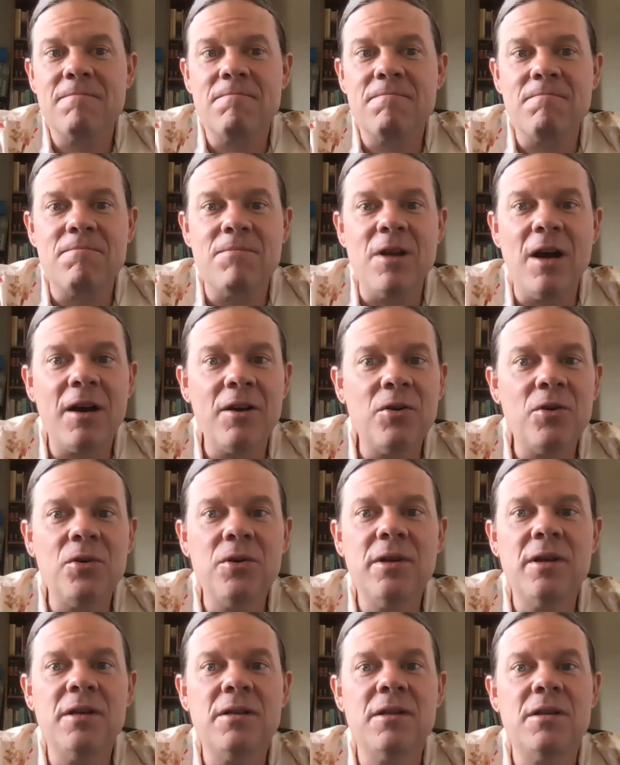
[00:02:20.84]
not
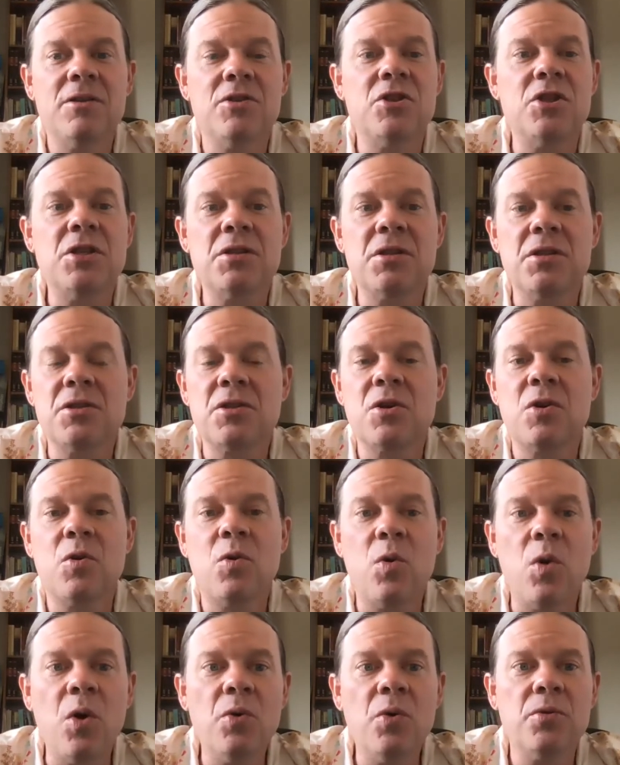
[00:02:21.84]
only did Jesus
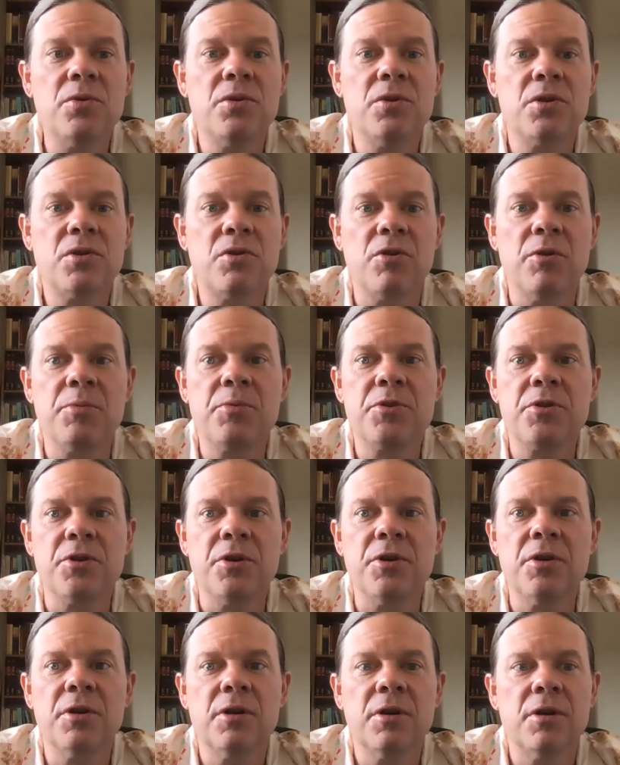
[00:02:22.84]
quote
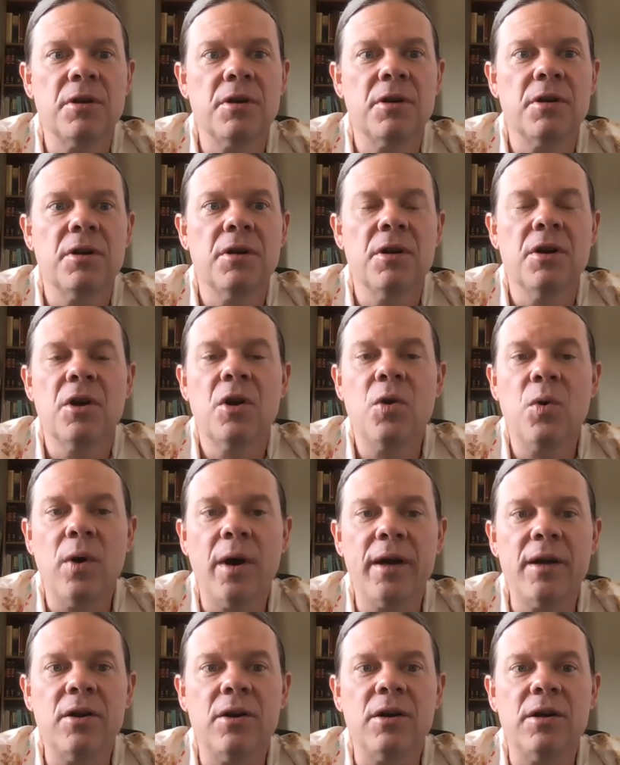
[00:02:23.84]
Scripture
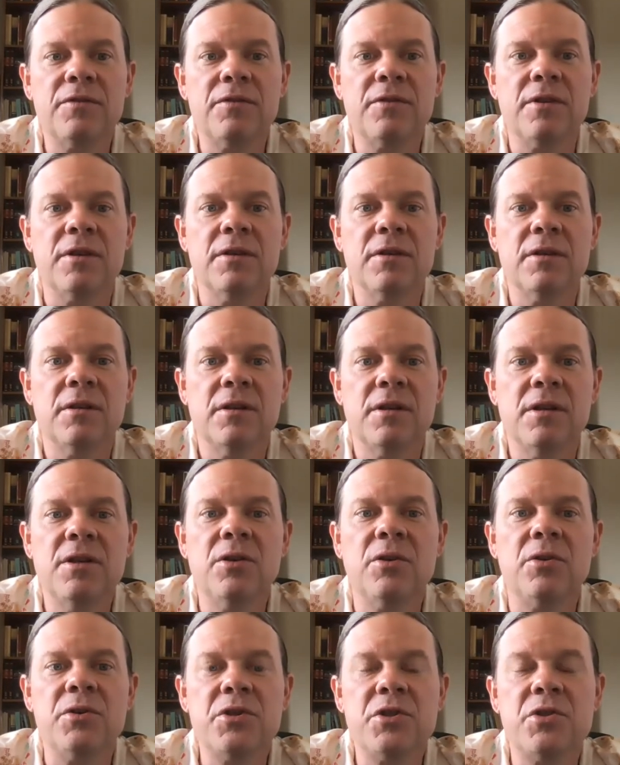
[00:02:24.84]
quite often, he
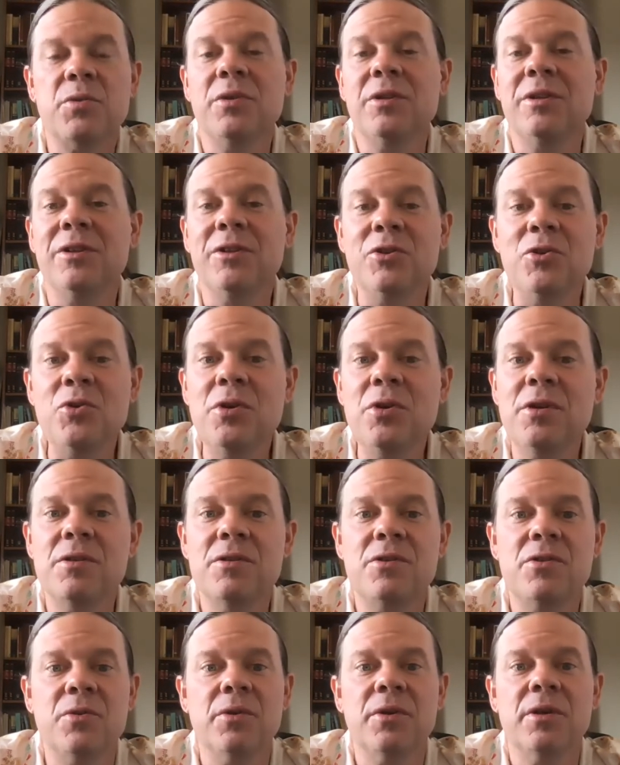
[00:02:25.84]
also alluded
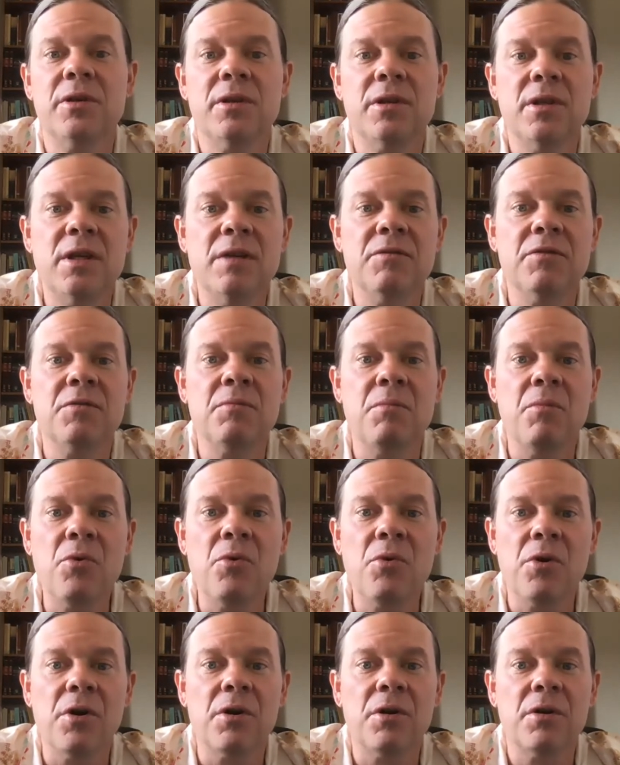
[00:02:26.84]
to it even
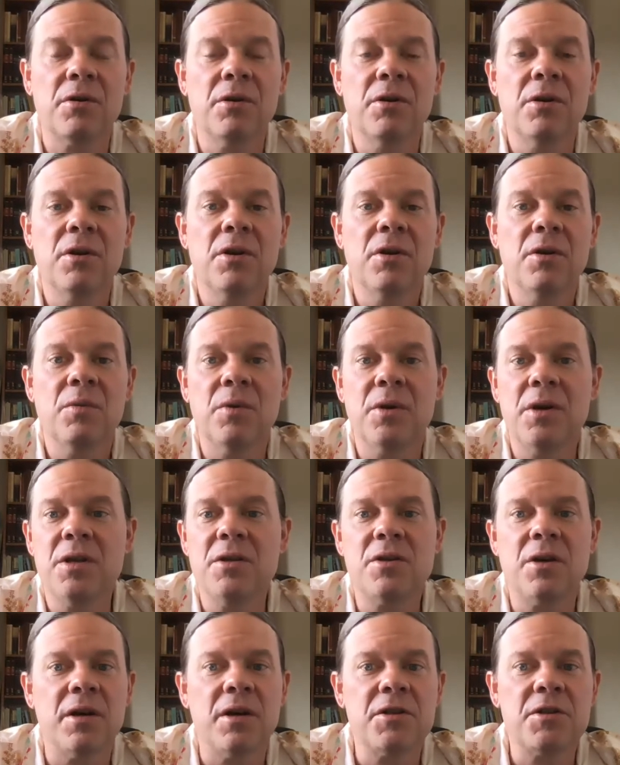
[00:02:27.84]
more when he
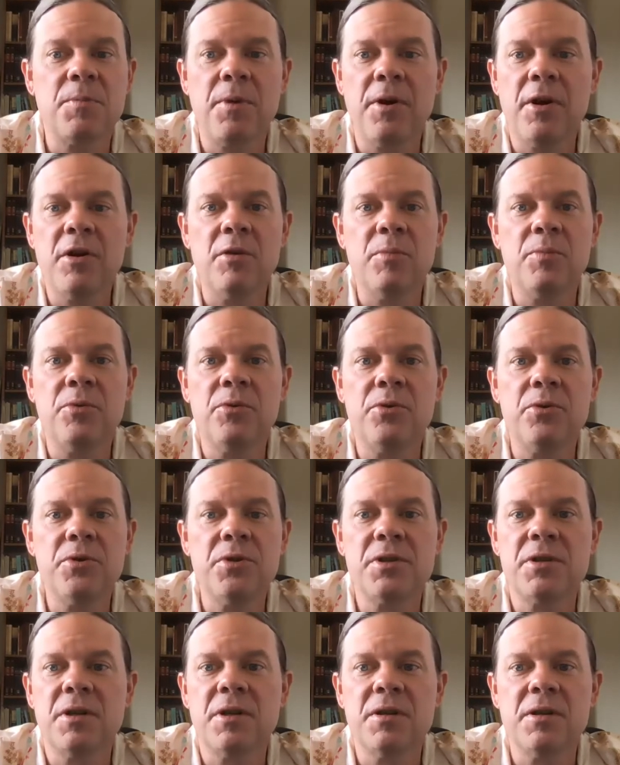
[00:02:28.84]
taught his
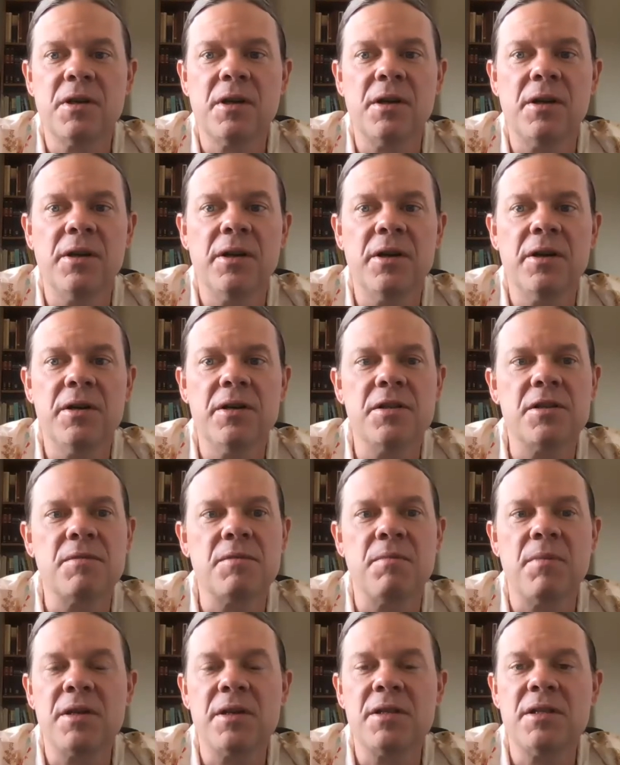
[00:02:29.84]
parables and declared his
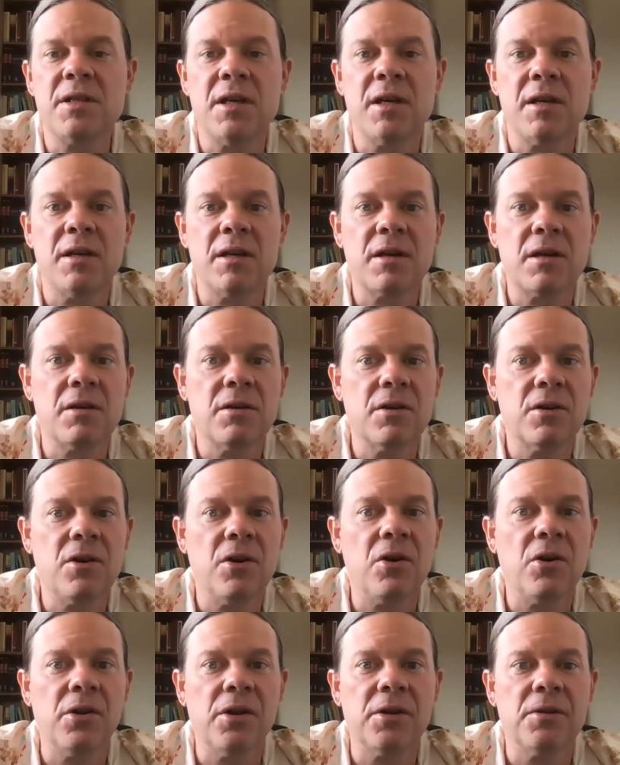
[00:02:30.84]
messianic
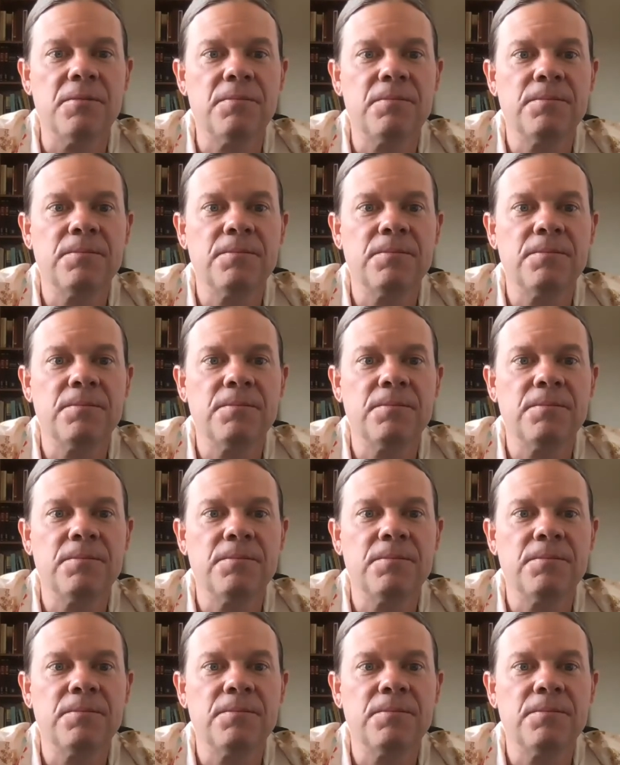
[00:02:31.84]
calling.